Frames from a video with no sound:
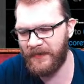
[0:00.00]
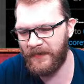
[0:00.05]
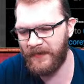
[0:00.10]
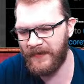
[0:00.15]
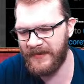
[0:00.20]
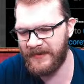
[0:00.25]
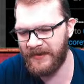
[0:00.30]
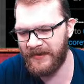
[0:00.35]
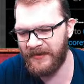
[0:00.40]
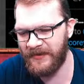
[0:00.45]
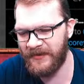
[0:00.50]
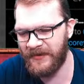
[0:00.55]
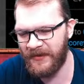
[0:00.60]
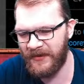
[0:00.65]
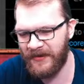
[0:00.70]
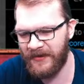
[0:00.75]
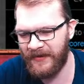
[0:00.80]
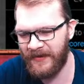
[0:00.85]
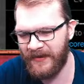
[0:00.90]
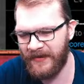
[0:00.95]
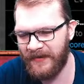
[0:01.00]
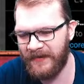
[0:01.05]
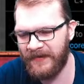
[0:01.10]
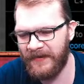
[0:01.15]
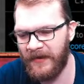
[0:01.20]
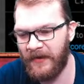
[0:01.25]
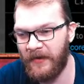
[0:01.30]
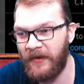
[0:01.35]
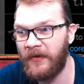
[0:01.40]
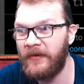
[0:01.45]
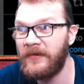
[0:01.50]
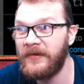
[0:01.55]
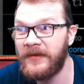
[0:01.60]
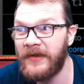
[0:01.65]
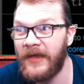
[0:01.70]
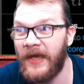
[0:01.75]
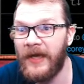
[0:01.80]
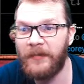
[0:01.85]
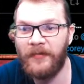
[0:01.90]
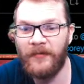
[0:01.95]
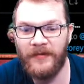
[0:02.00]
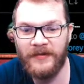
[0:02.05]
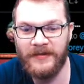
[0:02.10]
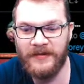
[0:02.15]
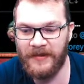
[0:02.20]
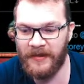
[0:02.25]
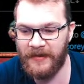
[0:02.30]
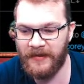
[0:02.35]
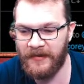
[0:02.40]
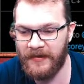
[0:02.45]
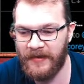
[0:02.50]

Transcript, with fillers: twist and turn and the old tap was the